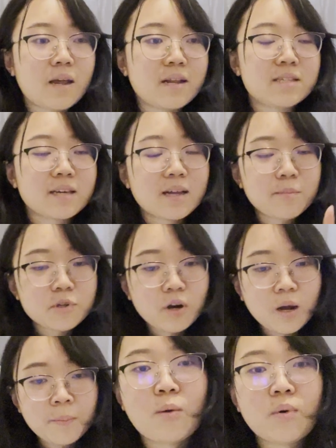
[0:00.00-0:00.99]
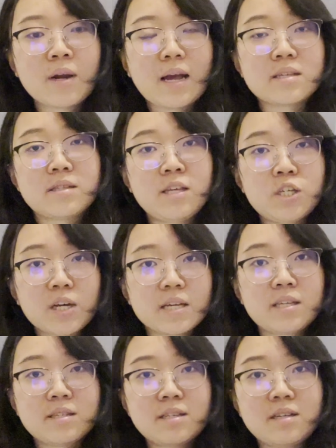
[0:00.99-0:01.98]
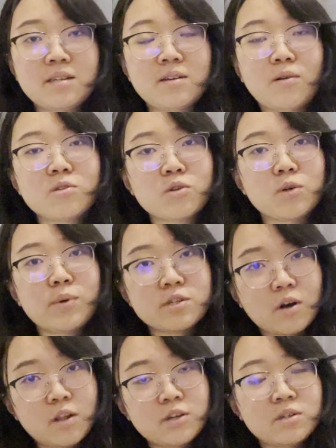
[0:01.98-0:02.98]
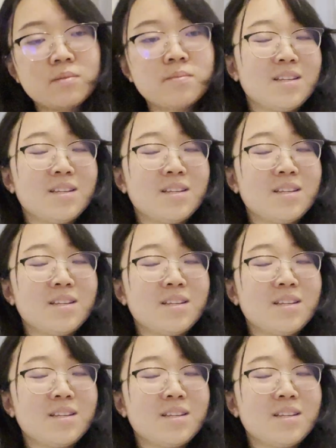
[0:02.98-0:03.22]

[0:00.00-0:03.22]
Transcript: and the second job I work as a teaching assistant also in Queen's College.